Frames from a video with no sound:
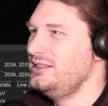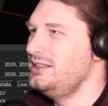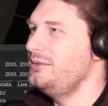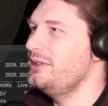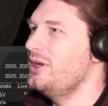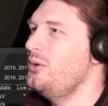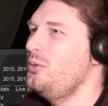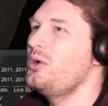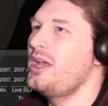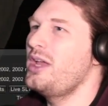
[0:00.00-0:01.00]
we go. We
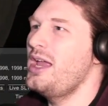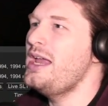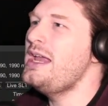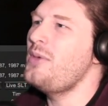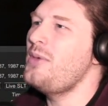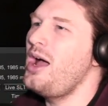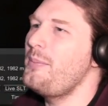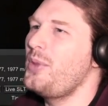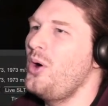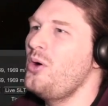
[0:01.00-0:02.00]
want to aim up
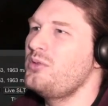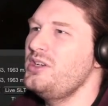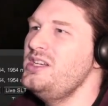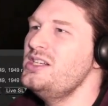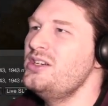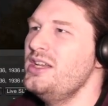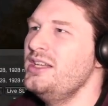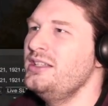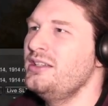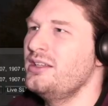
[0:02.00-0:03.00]
over here
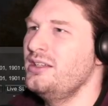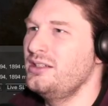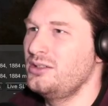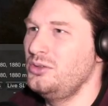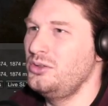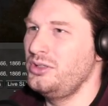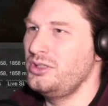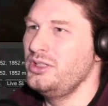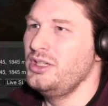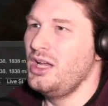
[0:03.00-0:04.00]
in the corner,
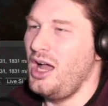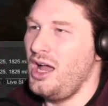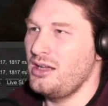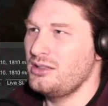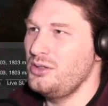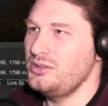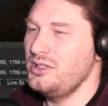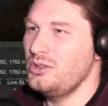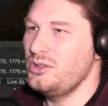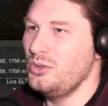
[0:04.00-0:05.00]
close to the
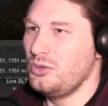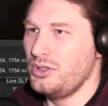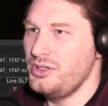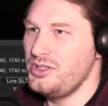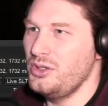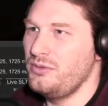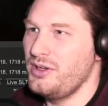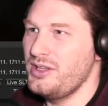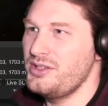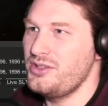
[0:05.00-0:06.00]
gorge over
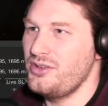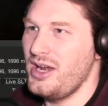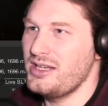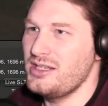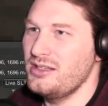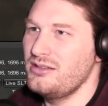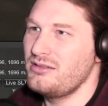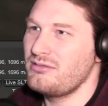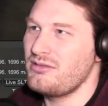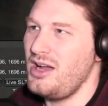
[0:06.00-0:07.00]
this direction.
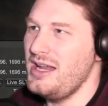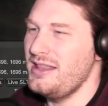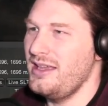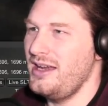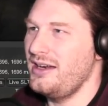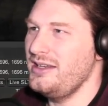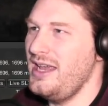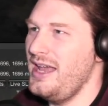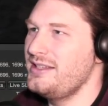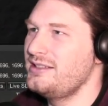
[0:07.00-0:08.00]
Right there,
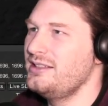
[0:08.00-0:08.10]
yes.